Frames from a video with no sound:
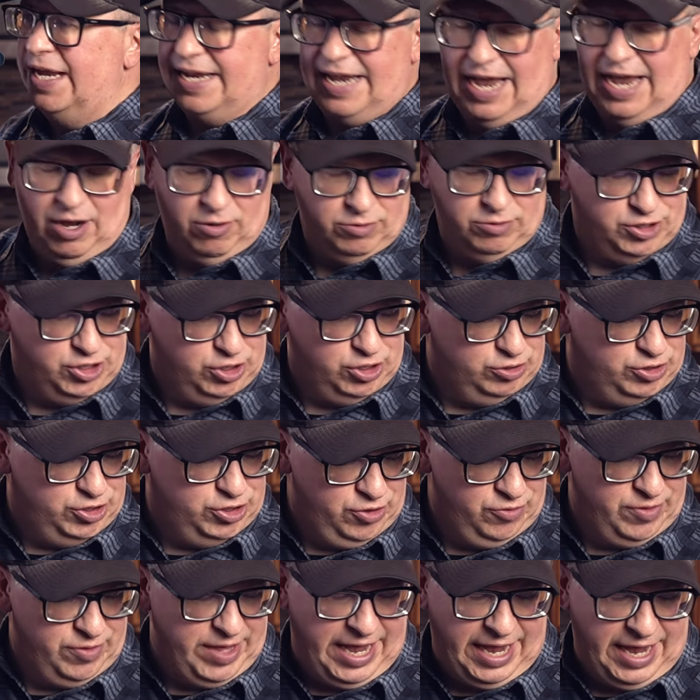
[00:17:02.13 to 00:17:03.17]
Now, to
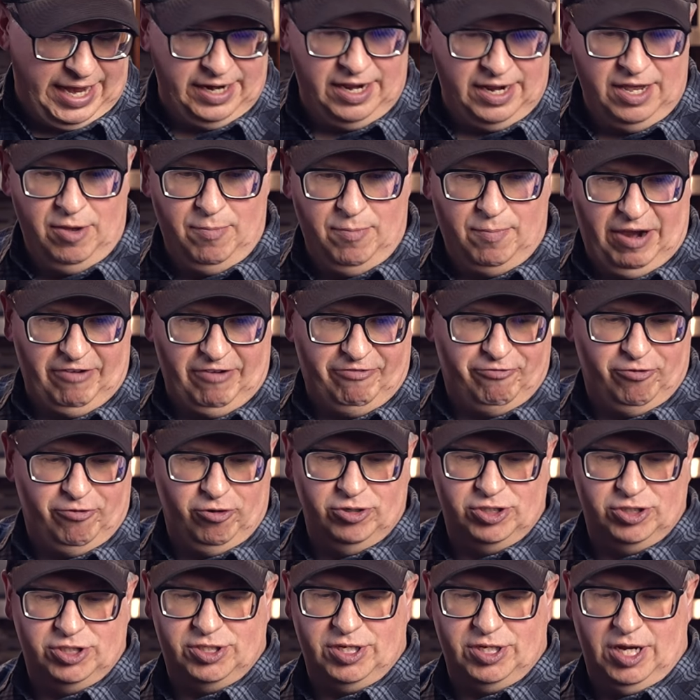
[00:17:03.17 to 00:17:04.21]
do that, my
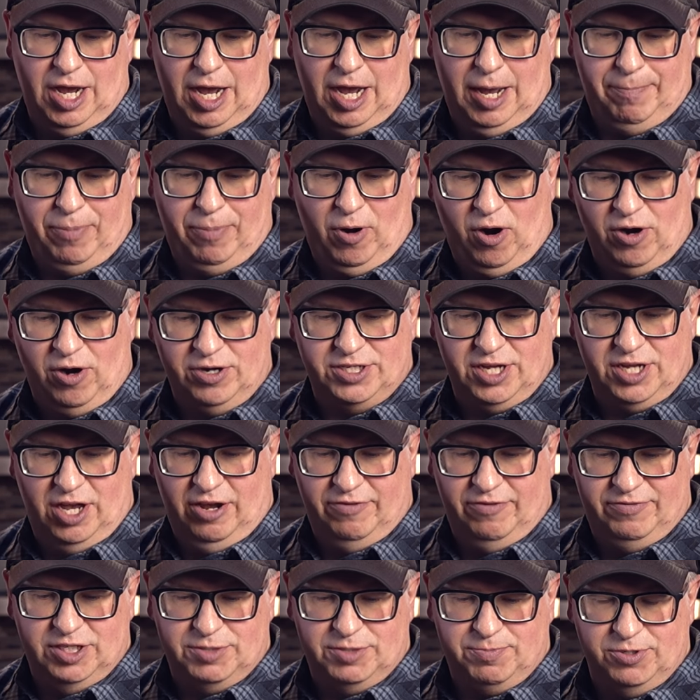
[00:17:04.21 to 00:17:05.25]
first part
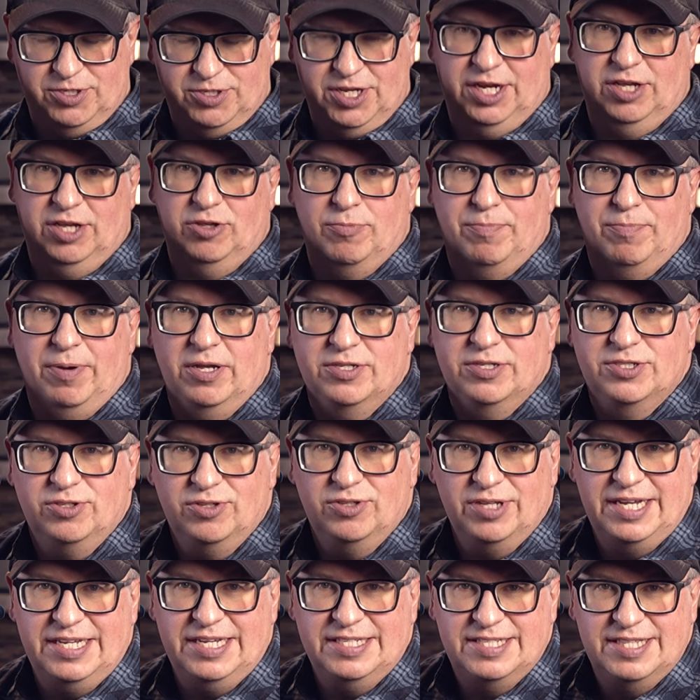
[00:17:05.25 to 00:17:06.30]
of this particular
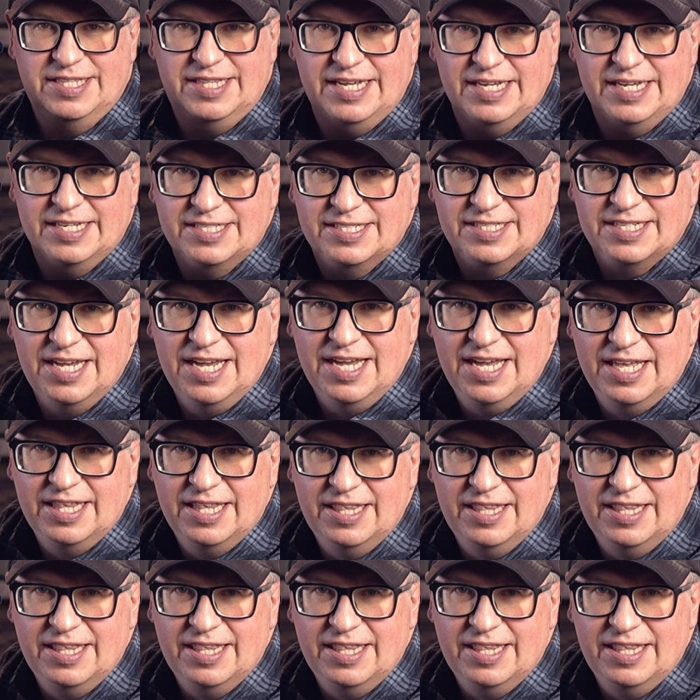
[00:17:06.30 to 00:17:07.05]
puzzle is this.